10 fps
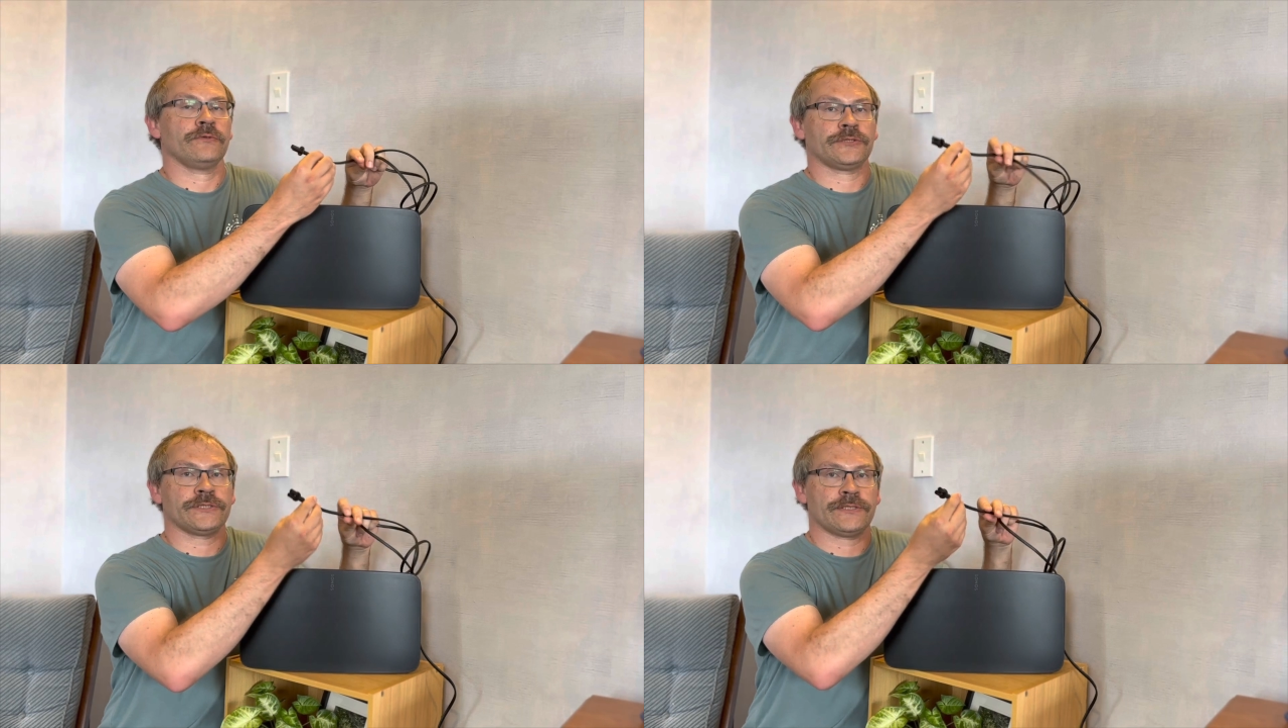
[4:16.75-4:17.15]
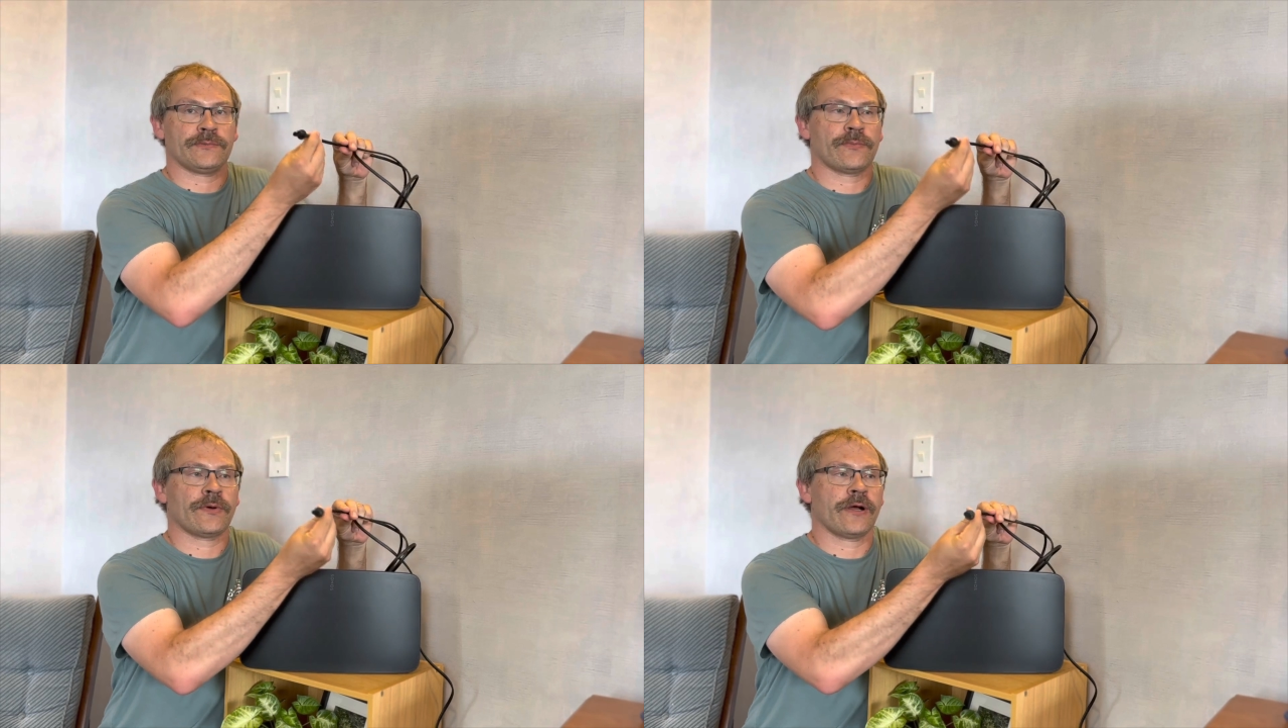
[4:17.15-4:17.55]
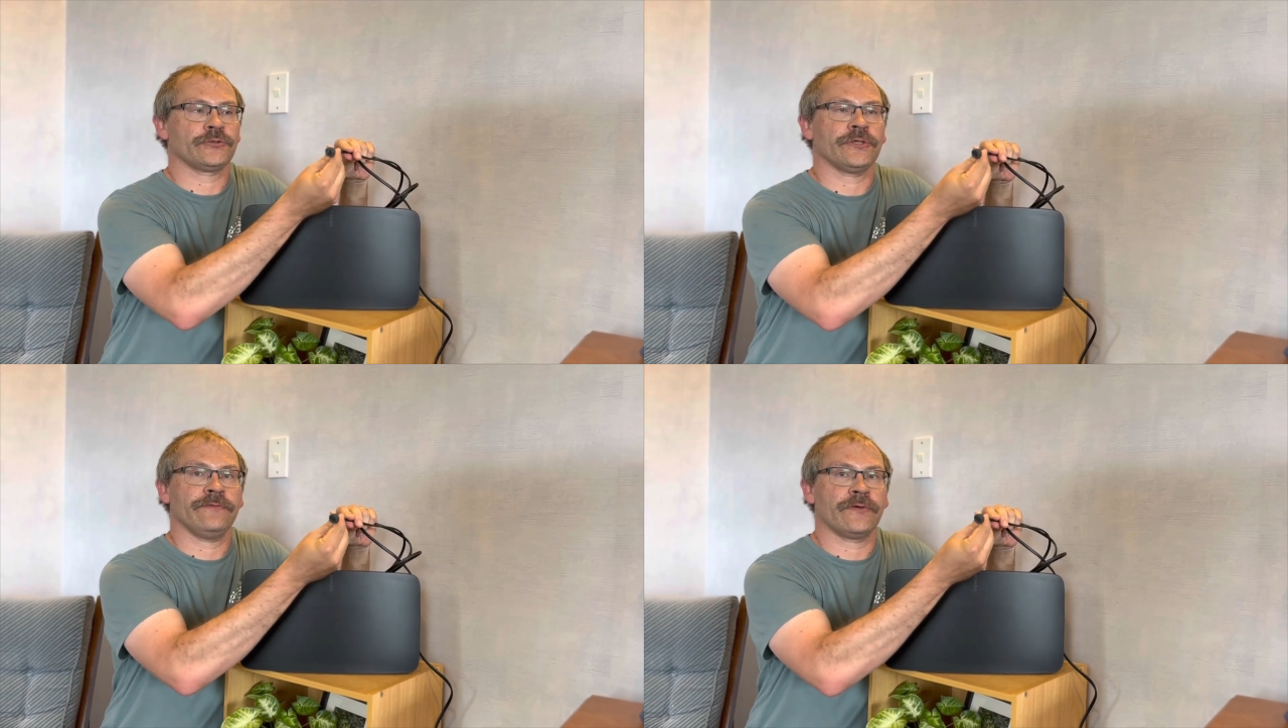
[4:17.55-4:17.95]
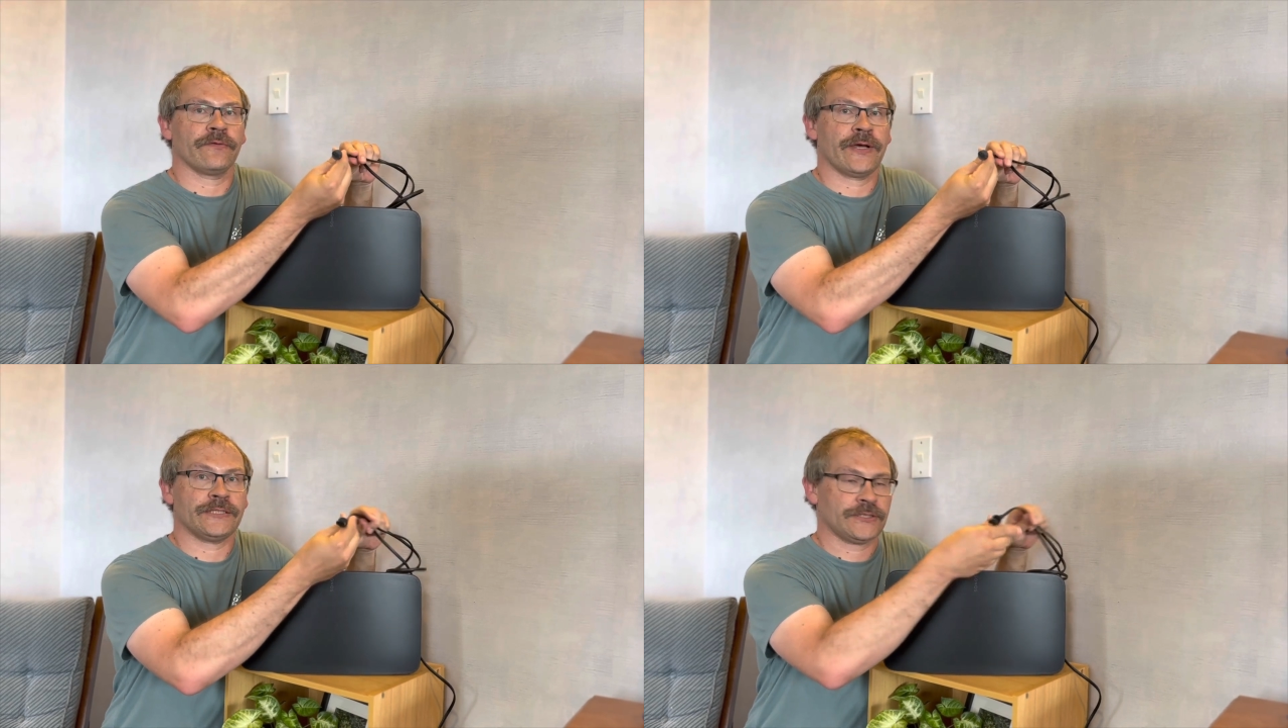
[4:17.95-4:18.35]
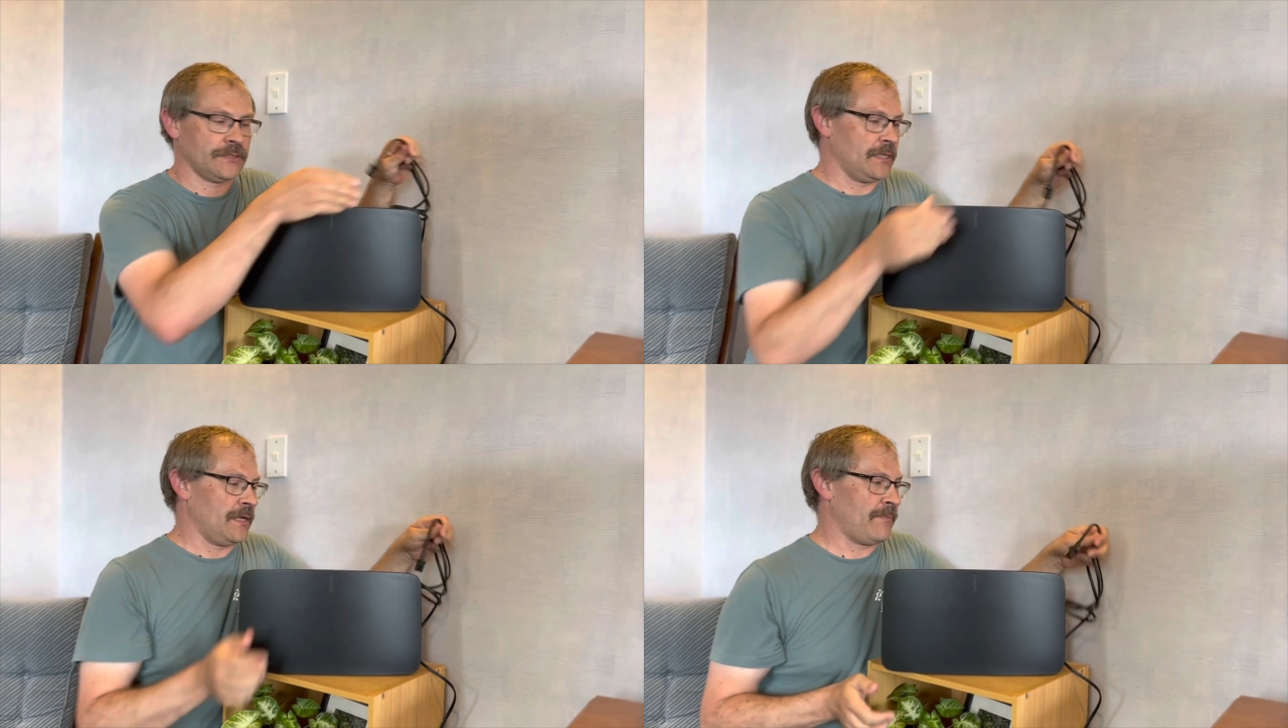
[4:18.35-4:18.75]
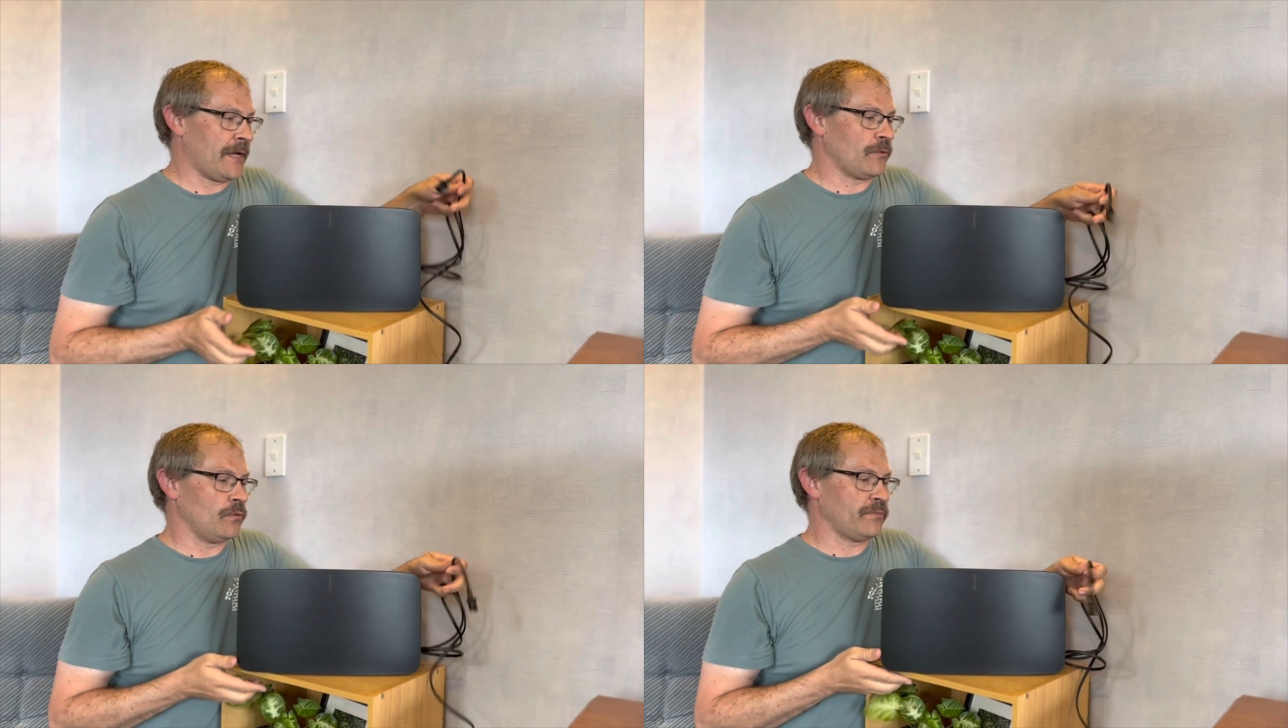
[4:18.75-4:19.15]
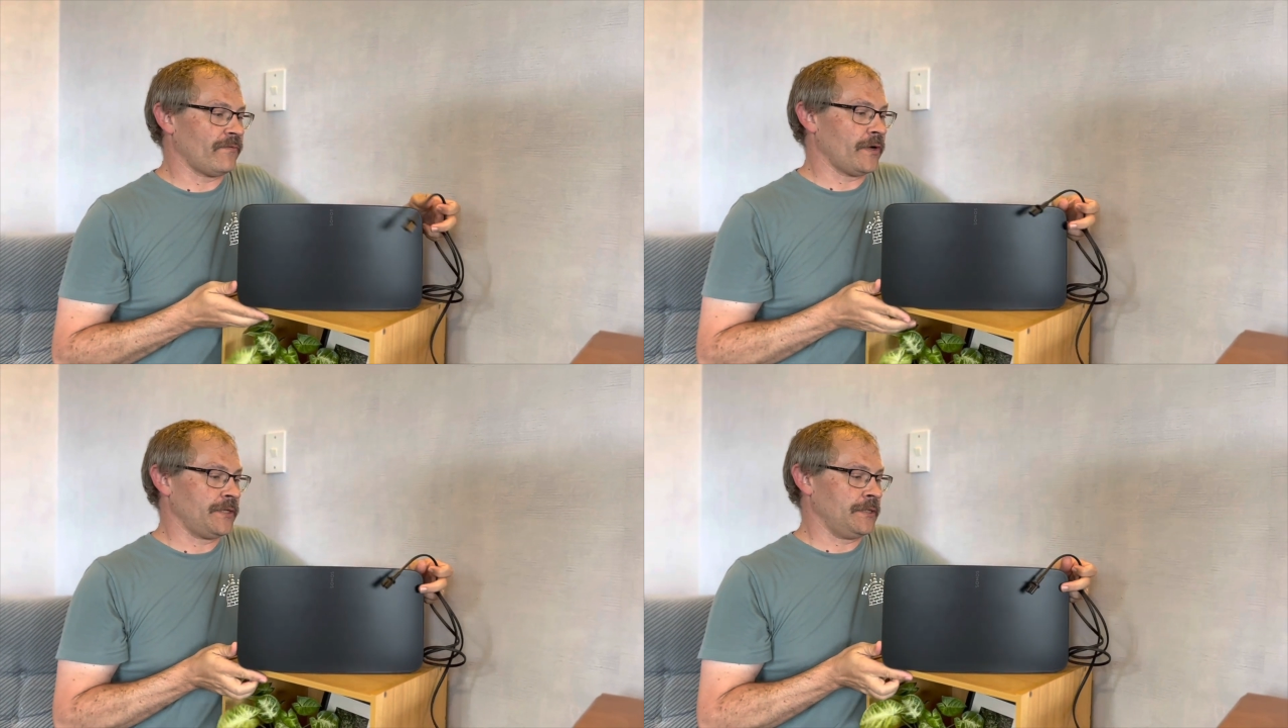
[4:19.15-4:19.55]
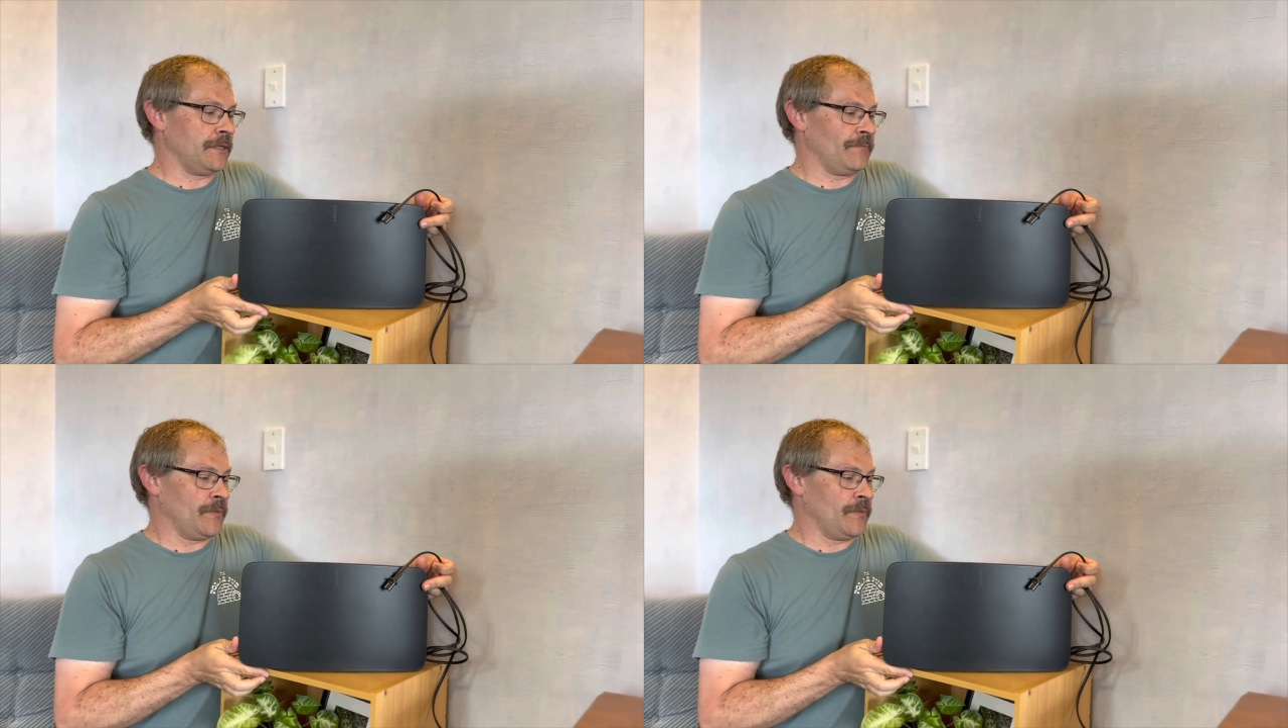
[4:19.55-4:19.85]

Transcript: which is the proprietary figure 8 power cord provided,